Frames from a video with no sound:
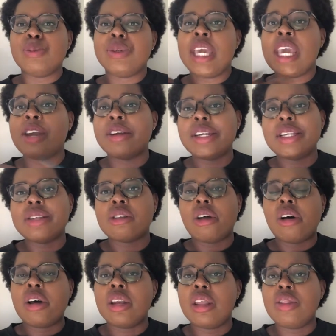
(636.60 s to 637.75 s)
carries
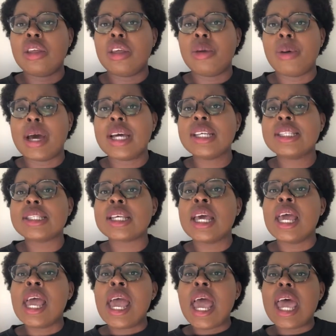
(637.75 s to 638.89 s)
on in the US,
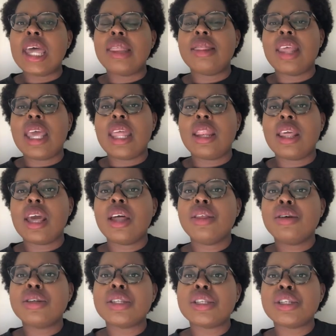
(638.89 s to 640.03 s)
and then the
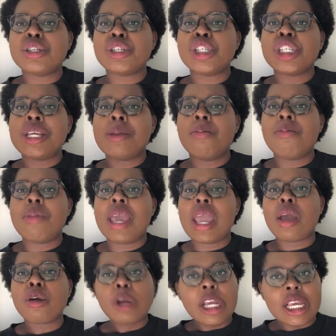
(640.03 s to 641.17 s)
other sister, she
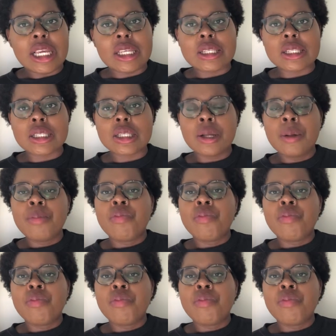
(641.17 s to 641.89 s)
marries